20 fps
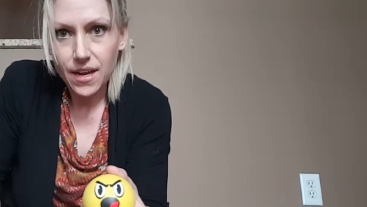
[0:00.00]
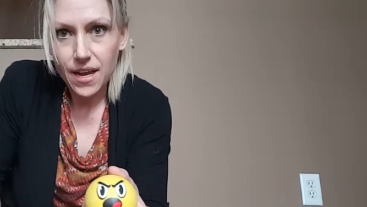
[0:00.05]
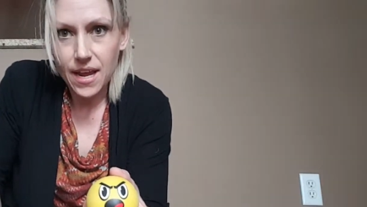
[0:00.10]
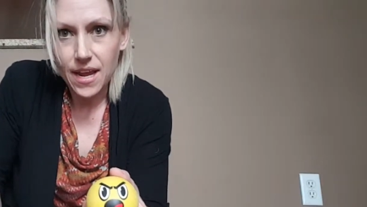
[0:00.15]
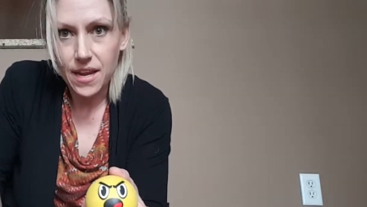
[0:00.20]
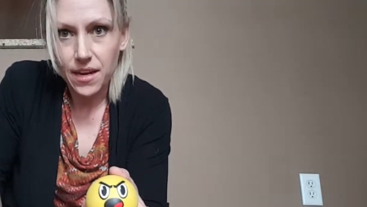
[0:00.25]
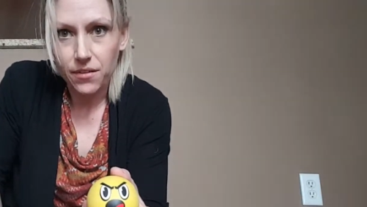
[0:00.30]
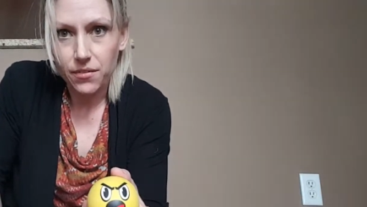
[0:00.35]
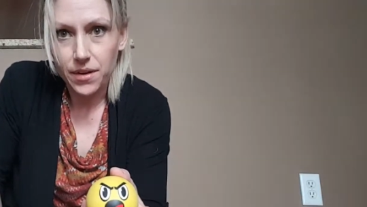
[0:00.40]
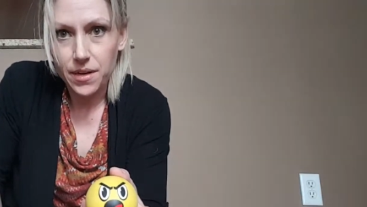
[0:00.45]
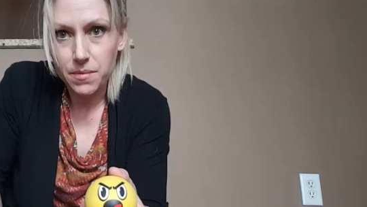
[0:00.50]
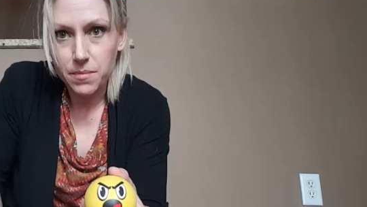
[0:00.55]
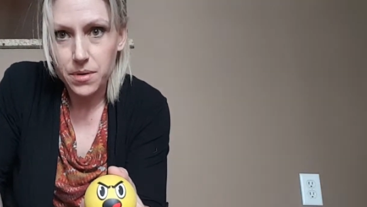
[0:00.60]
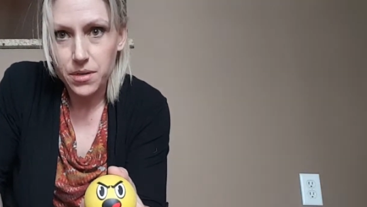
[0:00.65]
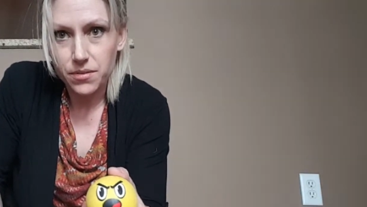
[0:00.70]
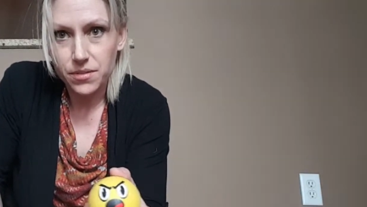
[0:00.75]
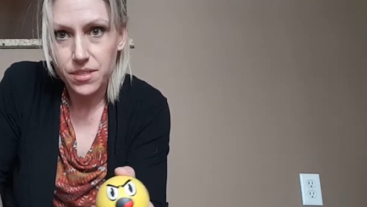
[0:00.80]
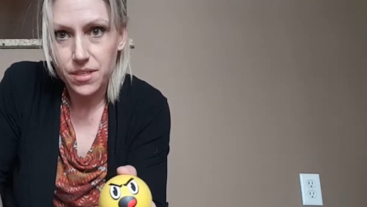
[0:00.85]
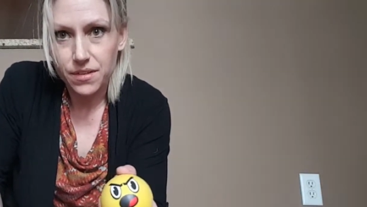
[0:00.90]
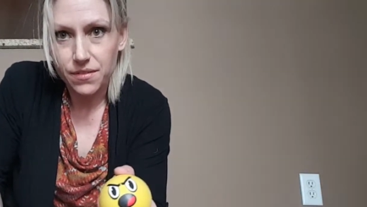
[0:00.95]
angry
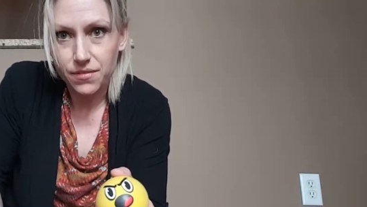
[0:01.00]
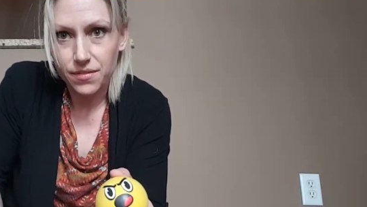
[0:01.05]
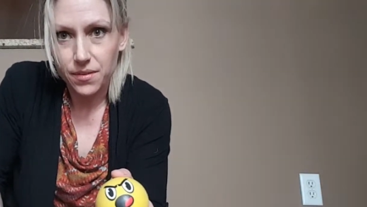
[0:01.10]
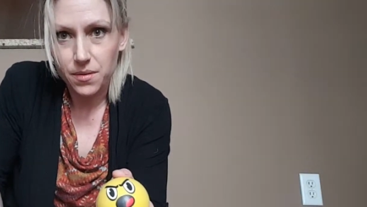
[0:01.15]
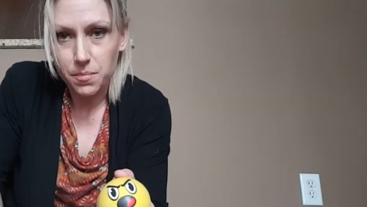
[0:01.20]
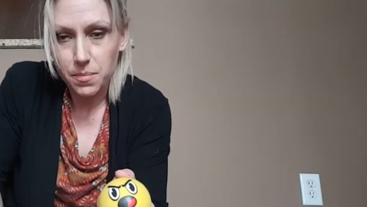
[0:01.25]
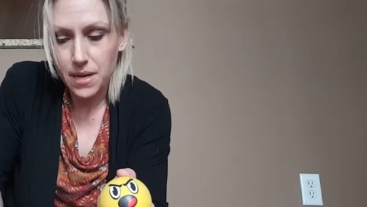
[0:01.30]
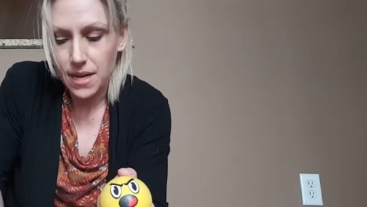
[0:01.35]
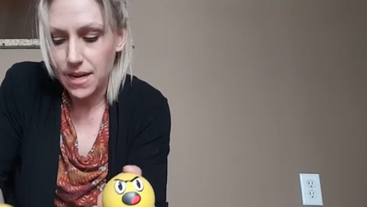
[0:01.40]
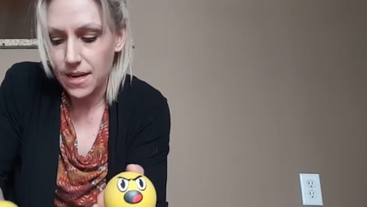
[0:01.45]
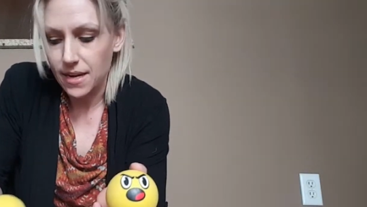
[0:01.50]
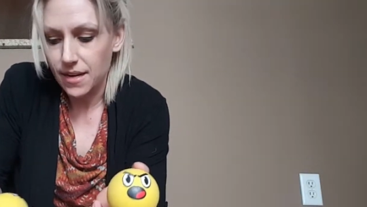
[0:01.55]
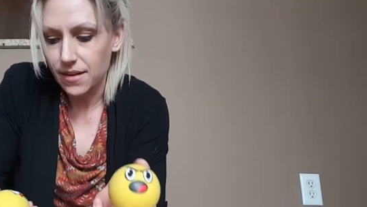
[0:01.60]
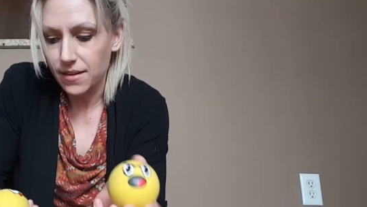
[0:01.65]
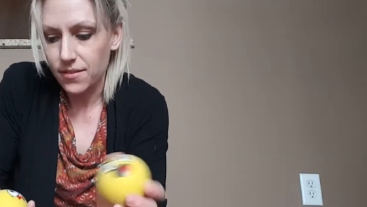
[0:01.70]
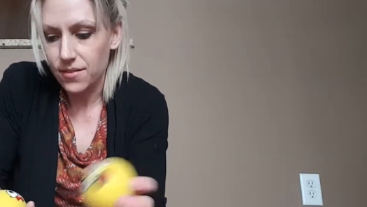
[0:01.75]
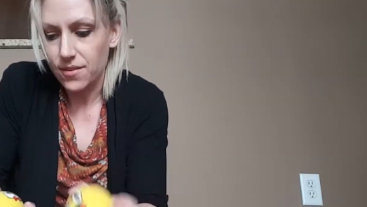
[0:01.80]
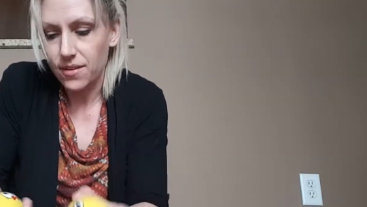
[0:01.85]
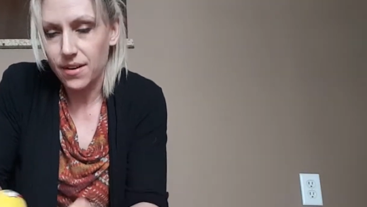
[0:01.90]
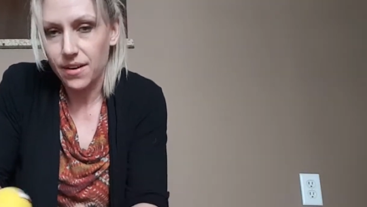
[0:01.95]
emoji for the
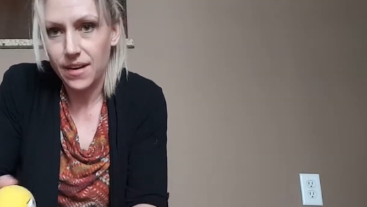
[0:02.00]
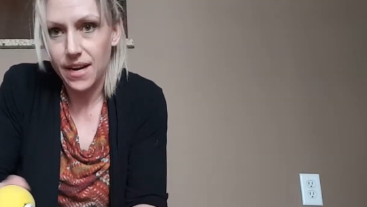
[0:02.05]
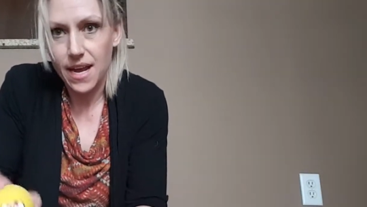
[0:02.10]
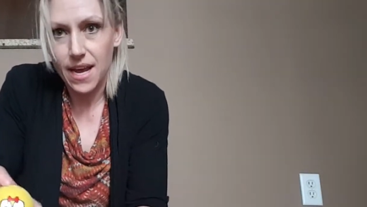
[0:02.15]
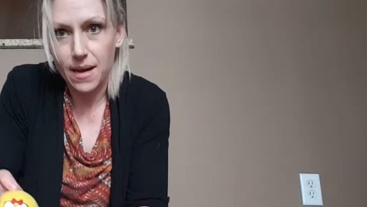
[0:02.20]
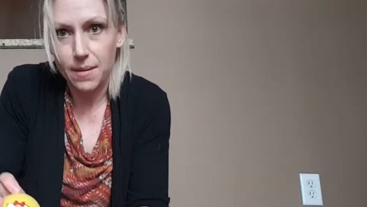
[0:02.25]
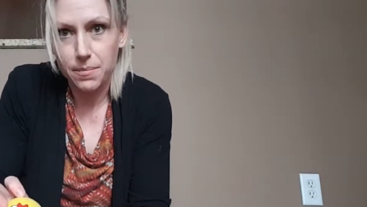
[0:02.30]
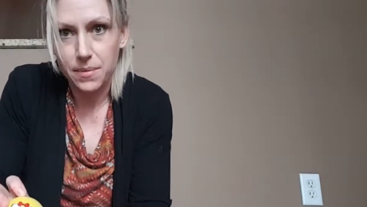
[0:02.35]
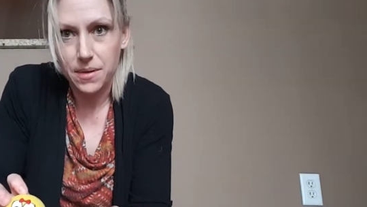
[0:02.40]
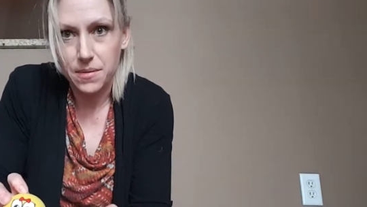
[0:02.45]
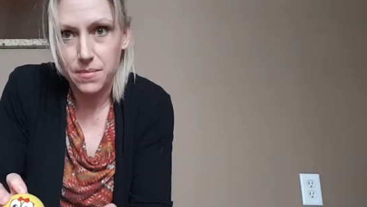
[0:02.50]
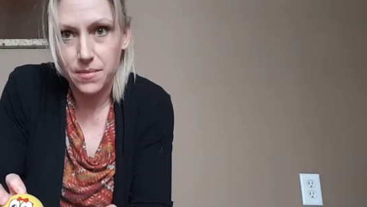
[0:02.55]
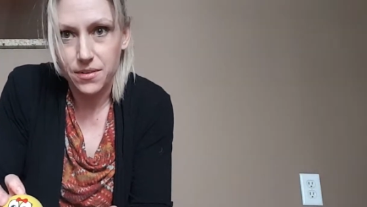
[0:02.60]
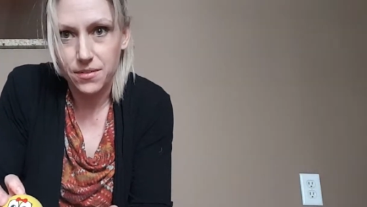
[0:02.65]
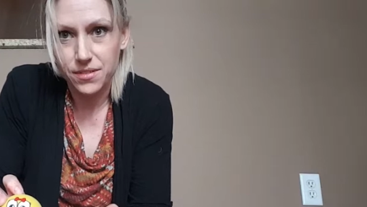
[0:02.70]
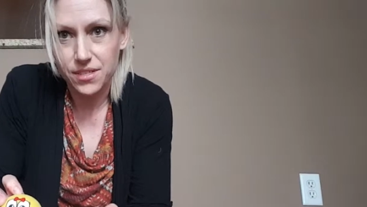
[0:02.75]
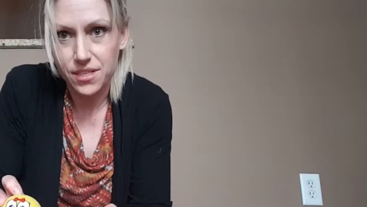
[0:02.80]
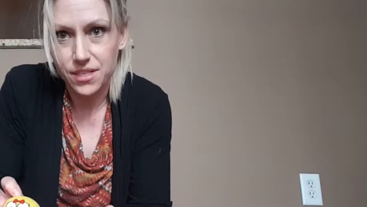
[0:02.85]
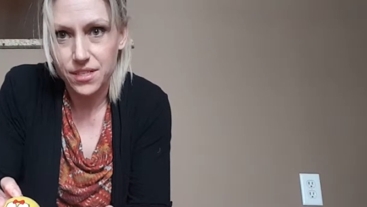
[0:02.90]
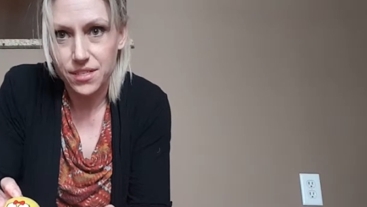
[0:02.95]
pain or happy
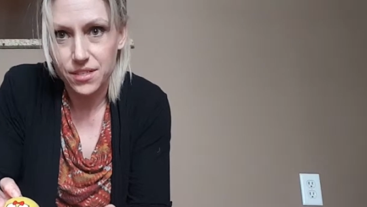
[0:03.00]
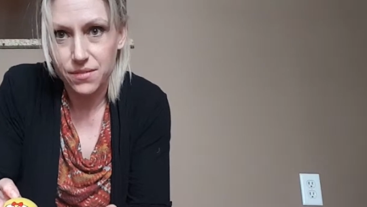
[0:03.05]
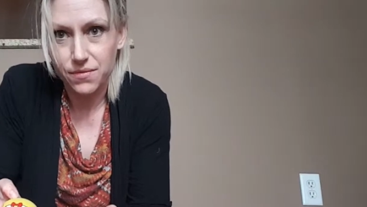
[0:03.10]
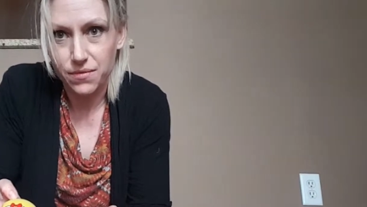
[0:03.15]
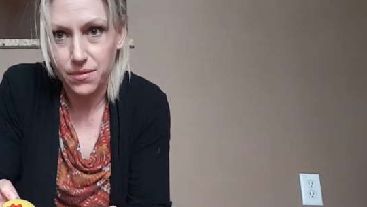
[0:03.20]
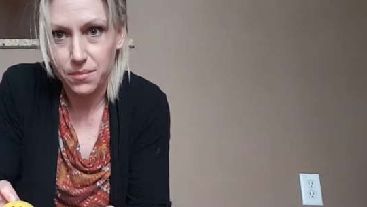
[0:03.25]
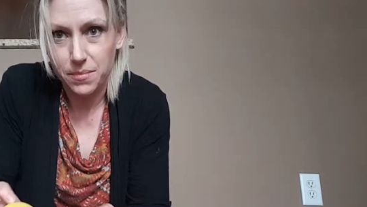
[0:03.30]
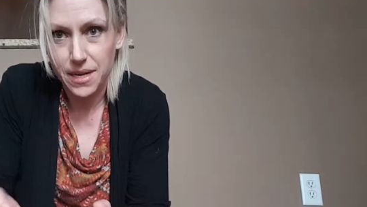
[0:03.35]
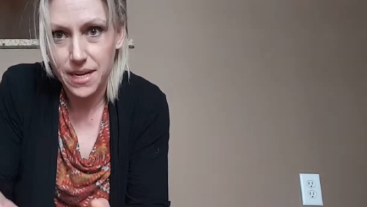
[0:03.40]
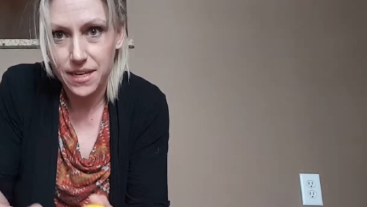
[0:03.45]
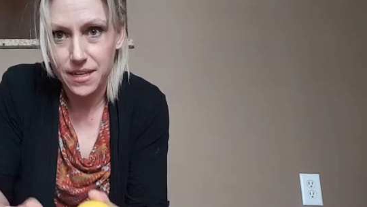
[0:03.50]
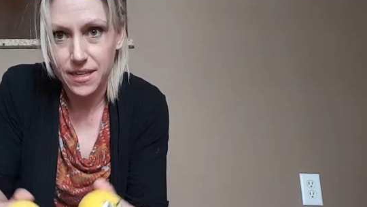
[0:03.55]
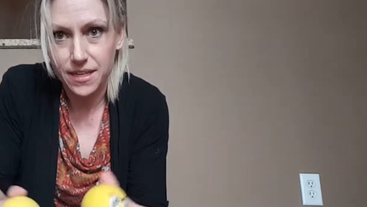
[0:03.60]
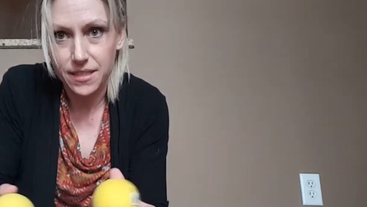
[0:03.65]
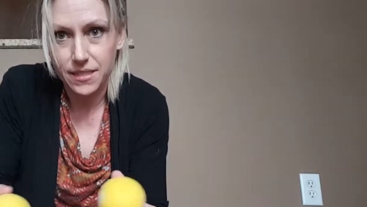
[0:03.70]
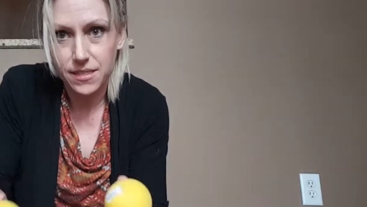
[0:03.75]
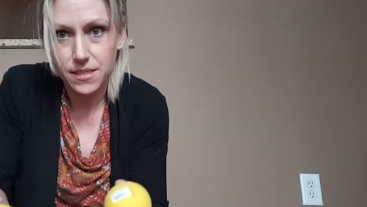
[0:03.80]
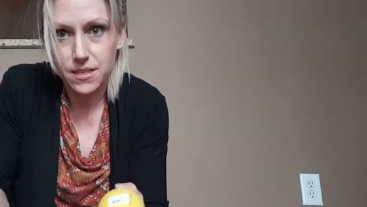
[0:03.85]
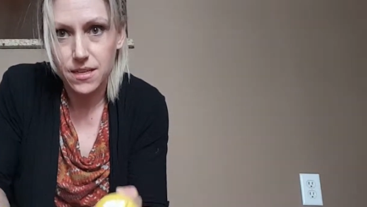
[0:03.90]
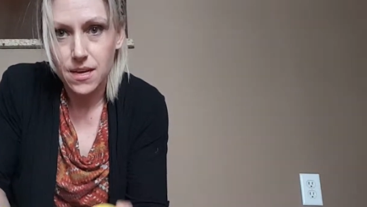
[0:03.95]
emoji just for
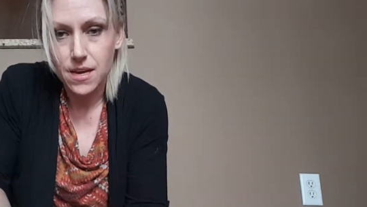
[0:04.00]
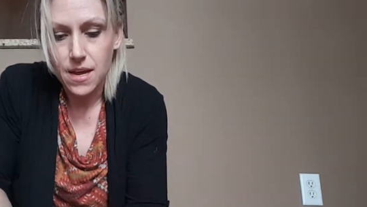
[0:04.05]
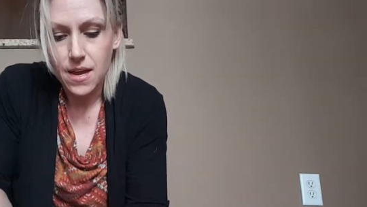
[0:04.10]
maintenance.